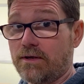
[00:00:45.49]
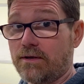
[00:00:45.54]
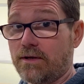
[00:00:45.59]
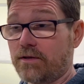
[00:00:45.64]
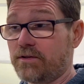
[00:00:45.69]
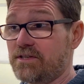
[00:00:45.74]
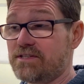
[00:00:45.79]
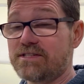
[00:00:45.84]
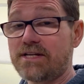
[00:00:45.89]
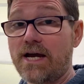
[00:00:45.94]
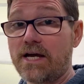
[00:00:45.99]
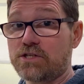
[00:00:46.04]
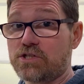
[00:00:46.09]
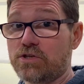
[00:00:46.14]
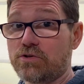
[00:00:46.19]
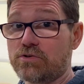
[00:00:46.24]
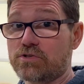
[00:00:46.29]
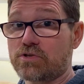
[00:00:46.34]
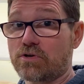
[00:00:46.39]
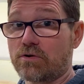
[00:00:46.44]
And these
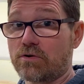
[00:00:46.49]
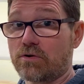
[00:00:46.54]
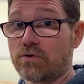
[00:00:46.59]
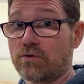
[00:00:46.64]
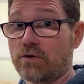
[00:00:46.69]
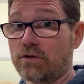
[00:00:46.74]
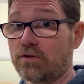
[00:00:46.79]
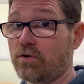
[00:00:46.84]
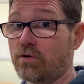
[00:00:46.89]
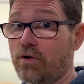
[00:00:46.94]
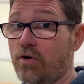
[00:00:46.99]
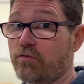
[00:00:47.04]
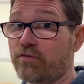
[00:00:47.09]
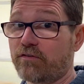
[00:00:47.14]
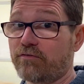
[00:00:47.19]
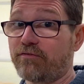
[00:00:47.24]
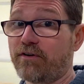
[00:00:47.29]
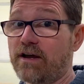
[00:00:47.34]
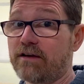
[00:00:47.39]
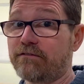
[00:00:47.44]
statues are a little over
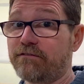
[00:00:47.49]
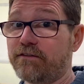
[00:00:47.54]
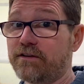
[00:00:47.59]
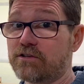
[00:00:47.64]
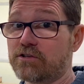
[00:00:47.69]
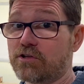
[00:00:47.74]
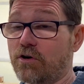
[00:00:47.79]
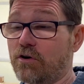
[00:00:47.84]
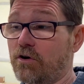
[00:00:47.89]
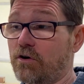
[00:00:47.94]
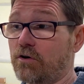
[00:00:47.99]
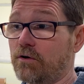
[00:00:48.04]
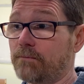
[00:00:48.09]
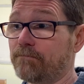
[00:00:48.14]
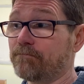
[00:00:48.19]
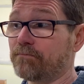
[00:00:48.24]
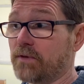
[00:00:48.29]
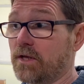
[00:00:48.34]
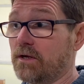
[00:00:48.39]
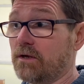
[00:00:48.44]
5 feet tall.
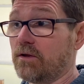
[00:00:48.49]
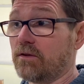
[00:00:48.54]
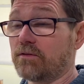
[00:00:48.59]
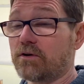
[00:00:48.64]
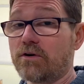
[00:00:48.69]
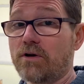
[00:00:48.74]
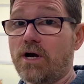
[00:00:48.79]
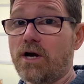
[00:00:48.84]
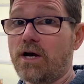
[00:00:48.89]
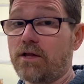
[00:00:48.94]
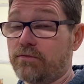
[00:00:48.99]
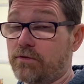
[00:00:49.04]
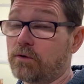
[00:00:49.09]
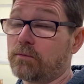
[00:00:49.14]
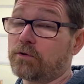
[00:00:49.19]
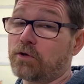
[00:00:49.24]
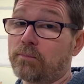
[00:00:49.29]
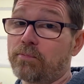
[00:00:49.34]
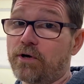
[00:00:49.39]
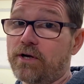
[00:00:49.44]

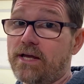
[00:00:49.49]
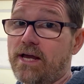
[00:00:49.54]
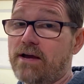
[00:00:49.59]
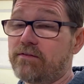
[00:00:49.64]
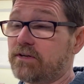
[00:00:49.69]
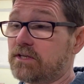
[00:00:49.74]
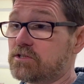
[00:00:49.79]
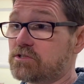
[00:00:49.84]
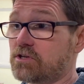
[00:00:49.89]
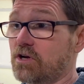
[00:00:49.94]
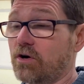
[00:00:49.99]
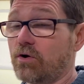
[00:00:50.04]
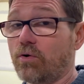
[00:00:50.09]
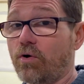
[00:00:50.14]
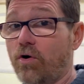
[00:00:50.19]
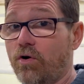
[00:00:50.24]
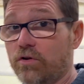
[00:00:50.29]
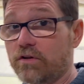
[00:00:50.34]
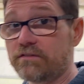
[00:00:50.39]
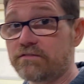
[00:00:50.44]
They're pretty heavy, so
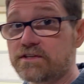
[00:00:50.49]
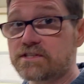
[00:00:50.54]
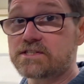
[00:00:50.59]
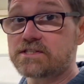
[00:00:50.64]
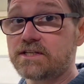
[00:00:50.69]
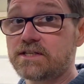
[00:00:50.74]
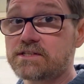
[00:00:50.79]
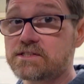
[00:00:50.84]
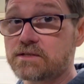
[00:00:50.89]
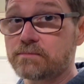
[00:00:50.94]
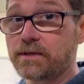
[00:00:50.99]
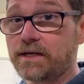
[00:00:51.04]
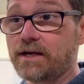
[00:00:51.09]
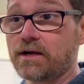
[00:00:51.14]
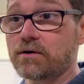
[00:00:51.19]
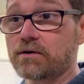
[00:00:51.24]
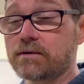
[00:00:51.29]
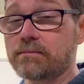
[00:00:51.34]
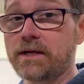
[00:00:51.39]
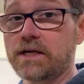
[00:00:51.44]
all of this needs to be
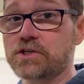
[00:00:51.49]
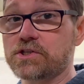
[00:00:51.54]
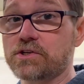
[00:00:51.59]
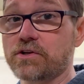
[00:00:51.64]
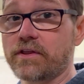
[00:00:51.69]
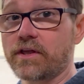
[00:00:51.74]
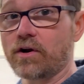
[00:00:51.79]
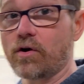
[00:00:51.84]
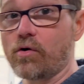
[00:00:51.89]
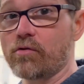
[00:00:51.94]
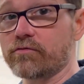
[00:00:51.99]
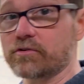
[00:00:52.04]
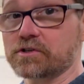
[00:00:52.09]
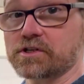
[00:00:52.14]
here to make sure that over